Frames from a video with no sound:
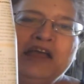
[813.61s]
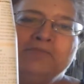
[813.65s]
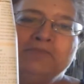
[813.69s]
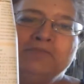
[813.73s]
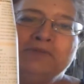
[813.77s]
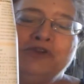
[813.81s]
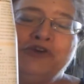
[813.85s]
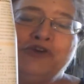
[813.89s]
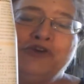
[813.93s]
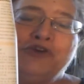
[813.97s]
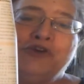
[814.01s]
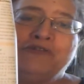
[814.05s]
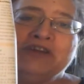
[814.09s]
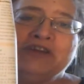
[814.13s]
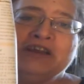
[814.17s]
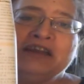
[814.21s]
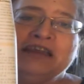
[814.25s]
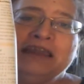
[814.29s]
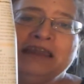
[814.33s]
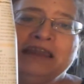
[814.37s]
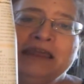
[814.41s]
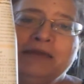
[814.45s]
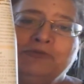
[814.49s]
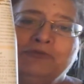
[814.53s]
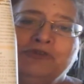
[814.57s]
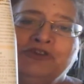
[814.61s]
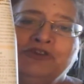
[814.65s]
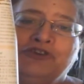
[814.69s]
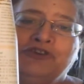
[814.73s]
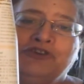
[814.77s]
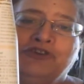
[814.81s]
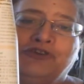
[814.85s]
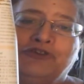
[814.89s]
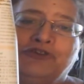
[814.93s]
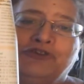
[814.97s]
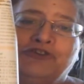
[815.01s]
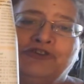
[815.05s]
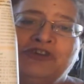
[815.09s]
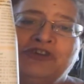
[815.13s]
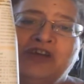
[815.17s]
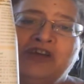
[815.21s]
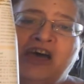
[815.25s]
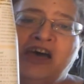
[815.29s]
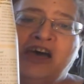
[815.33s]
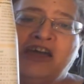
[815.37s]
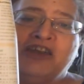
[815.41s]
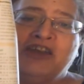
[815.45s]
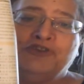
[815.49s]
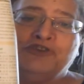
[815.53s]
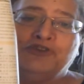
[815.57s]
Minerva claims she turned
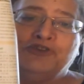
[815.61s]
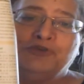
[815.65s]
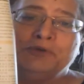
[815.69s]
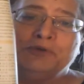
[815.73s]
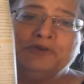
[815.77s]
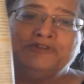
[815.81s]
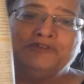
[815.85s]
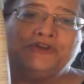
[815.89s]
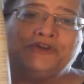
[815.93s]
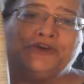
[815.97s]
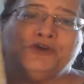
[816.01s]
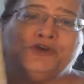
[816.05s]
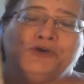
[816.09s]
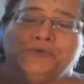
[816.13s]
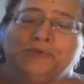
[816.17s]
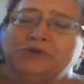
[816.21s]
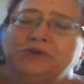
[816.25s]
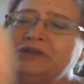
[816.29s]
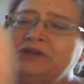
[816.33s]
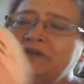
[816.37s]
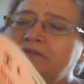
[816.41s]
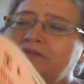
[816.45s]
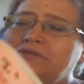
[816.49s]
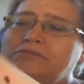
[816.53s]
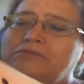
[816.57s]
Todd into a toad.